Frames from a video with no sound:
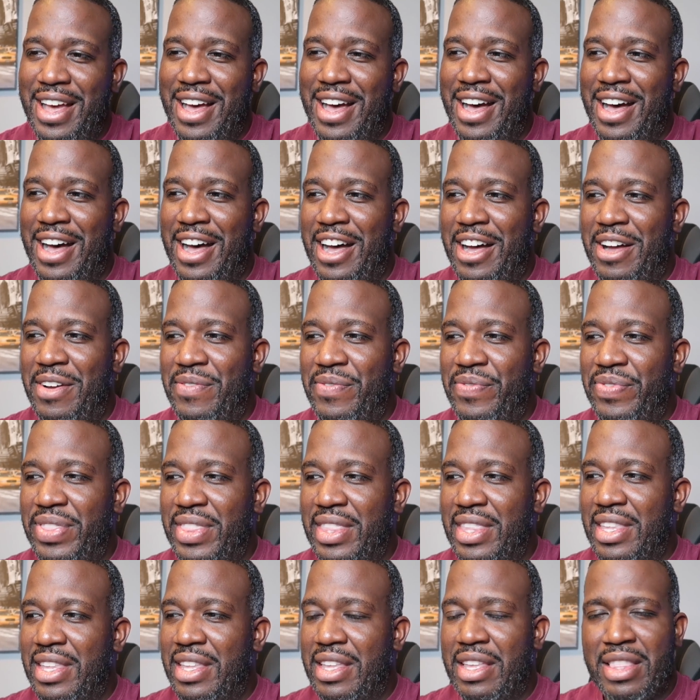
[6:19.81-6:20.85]

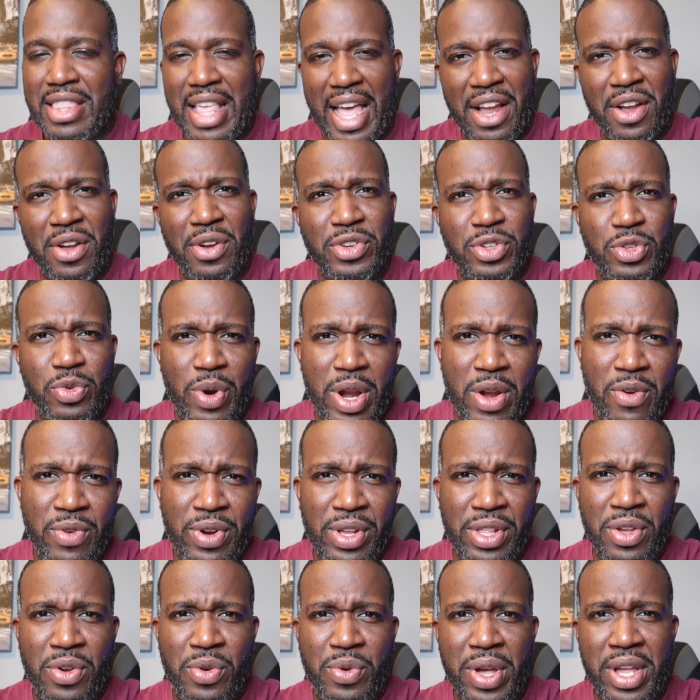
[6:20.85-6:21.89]
That goes away
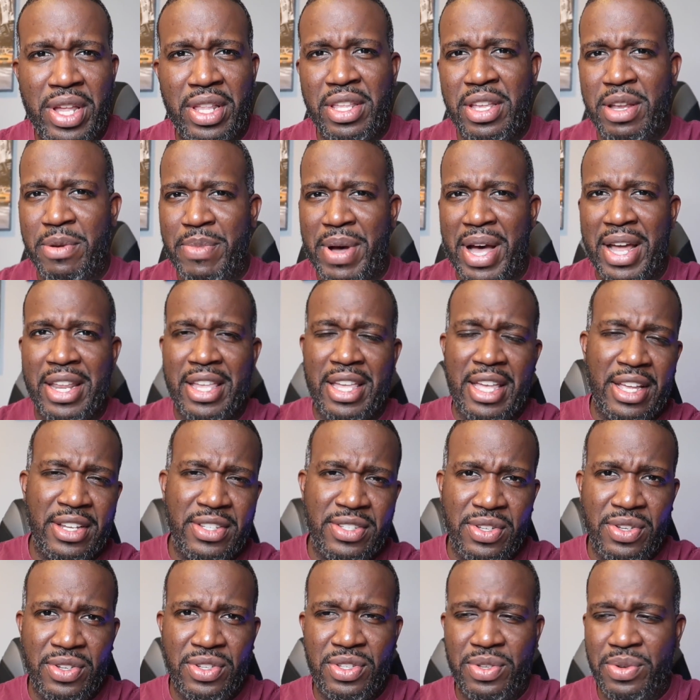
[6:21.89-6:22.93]
really quickly. Your body
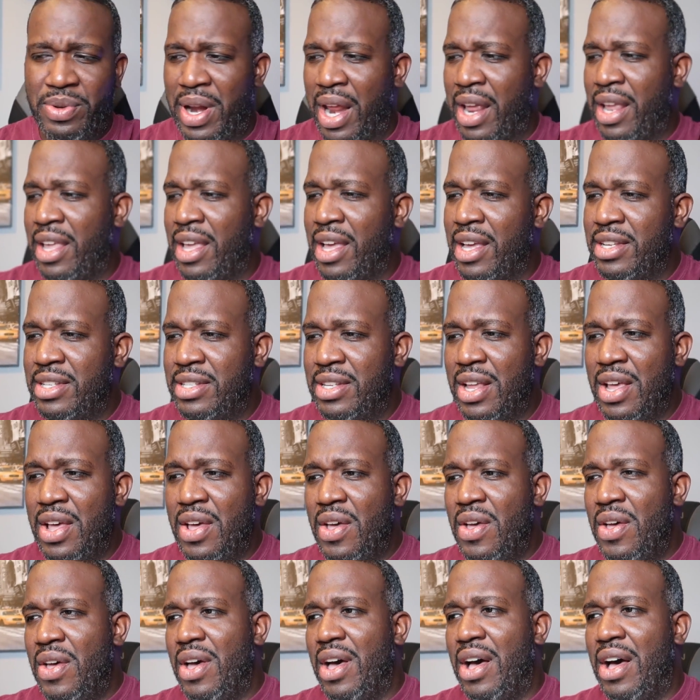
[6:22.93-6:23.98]
gets used to it, I guess,
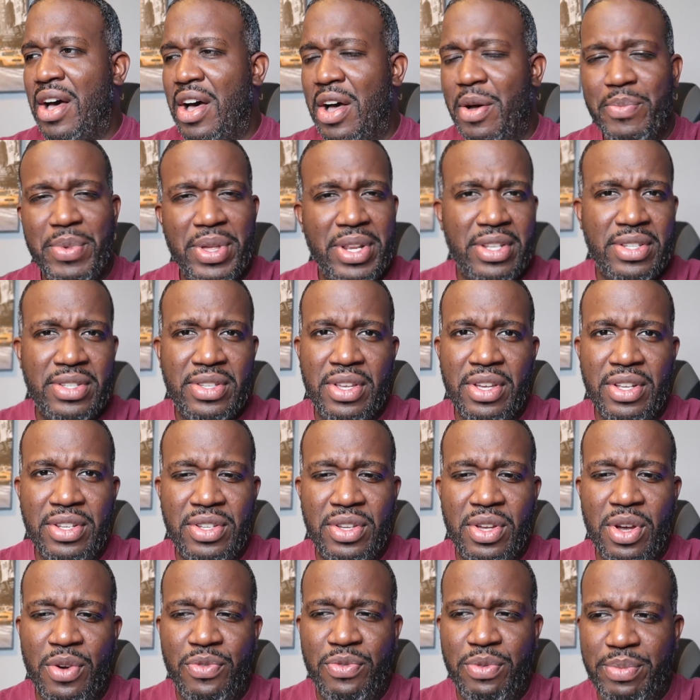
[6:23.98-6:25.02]
and it's good
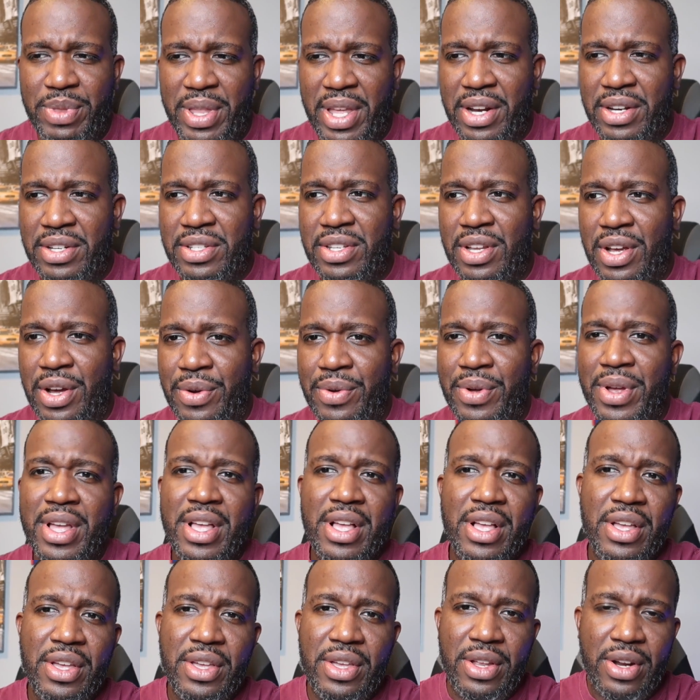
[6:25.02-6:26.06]
to go from there. So,
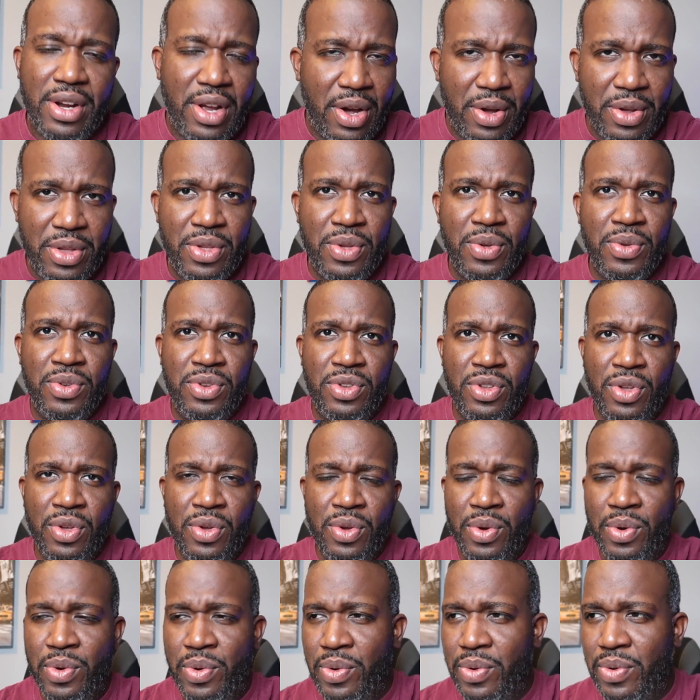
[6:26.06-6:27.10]
you know, you
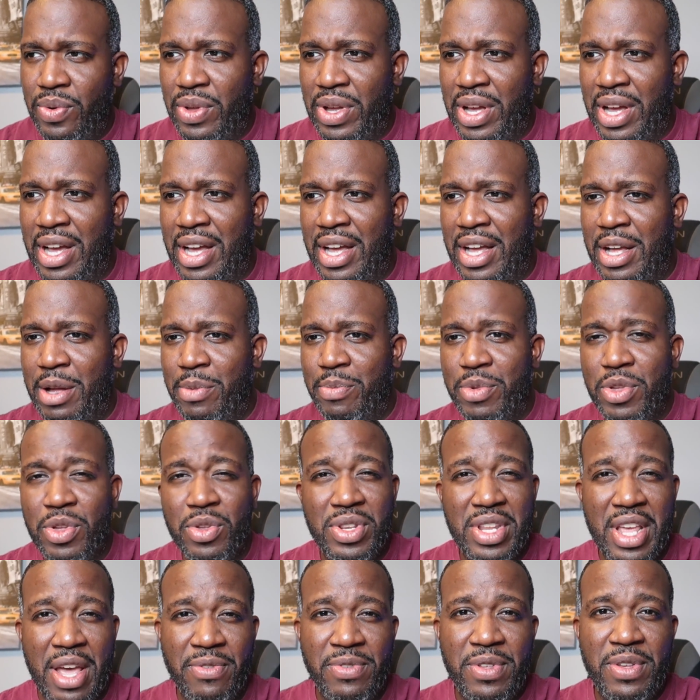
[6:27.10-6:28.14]

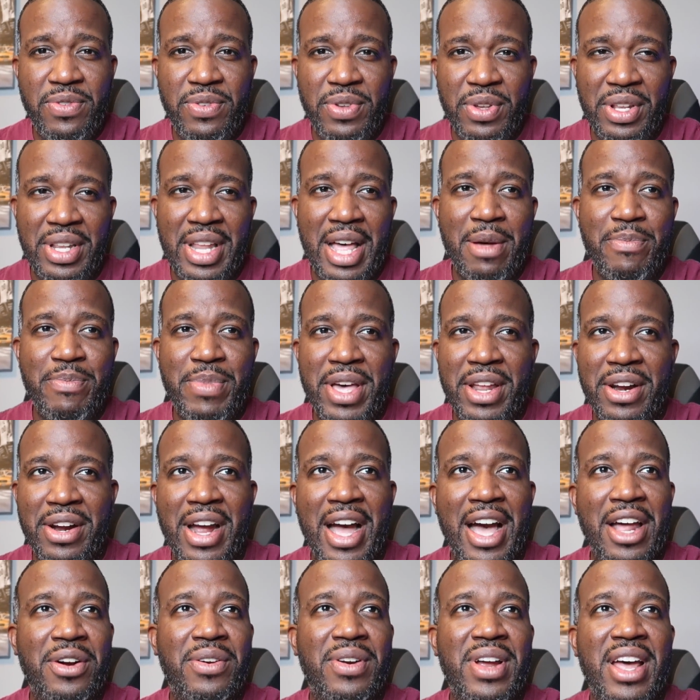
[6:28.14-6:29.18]
definitely feel a lot better.
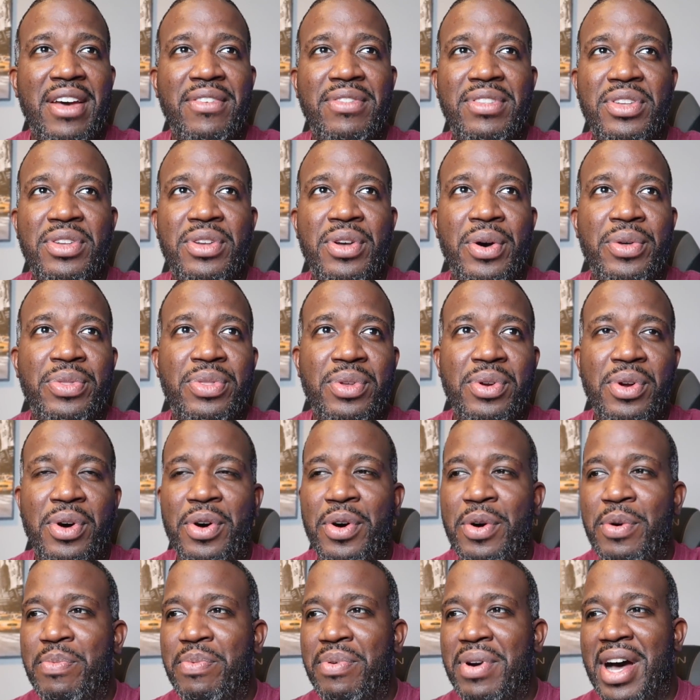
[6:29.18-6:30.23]
I don't have to go through the
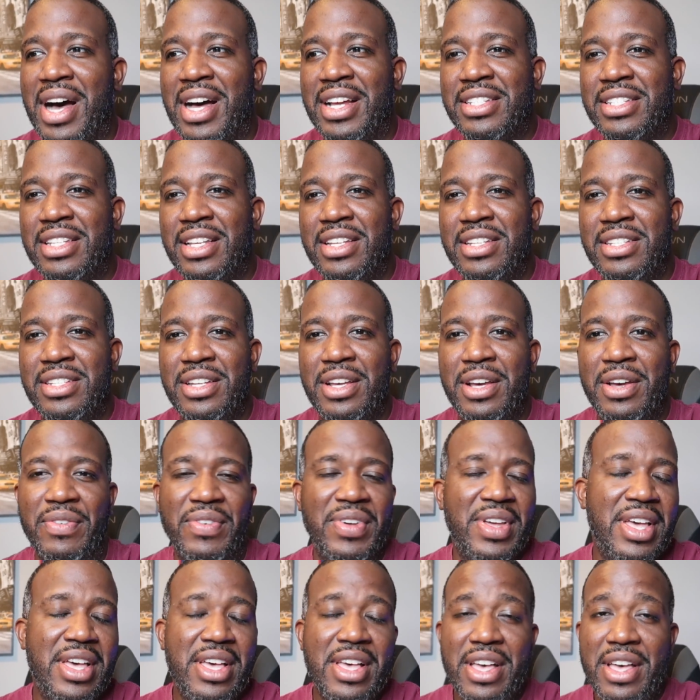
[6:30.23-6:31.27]
whole process
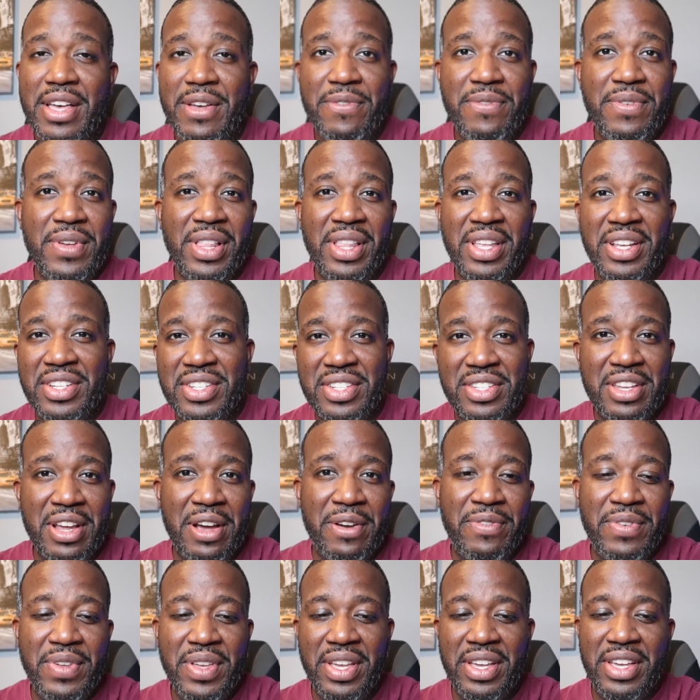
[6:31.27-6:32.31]
of feeling
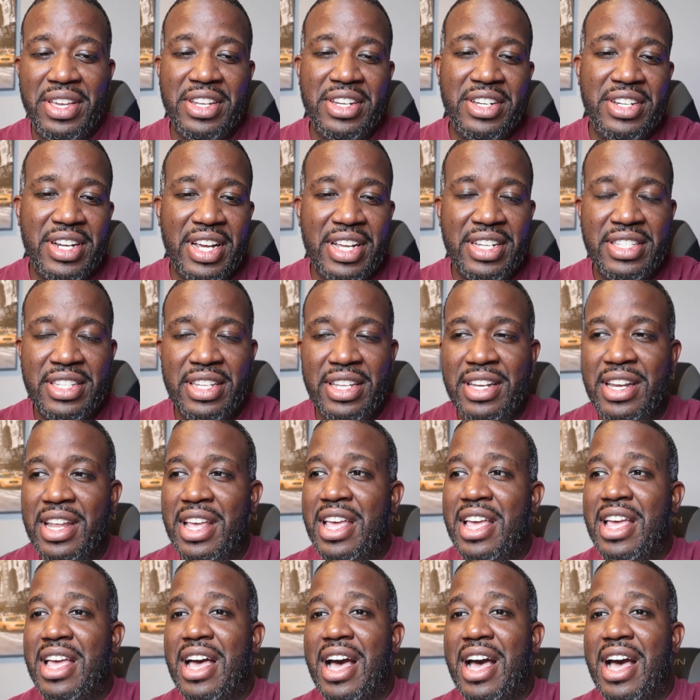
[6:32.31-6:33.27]
stuffy and congested.